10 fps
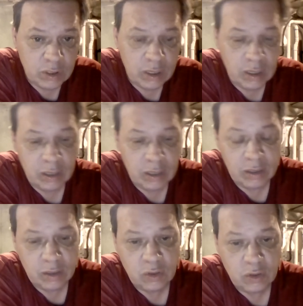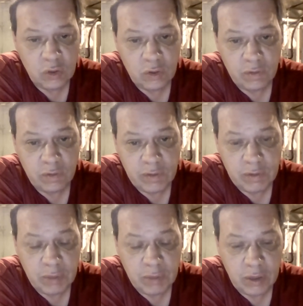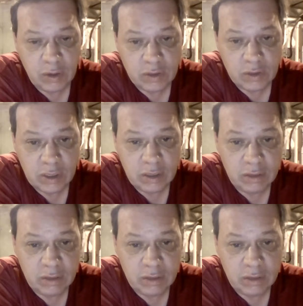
and the $250 billion that